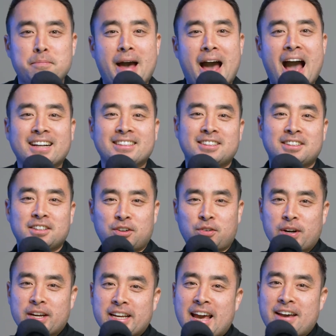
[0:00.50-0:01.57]
back to the
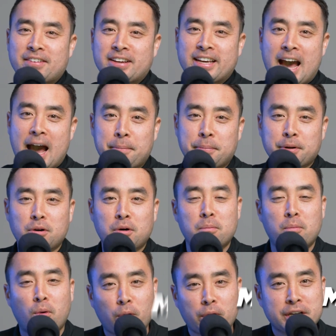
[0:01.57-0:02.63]
Greenhaven Capital
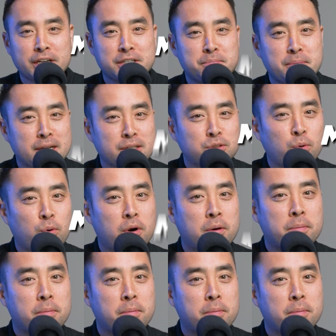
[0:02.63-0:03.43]
Mortgage Mentor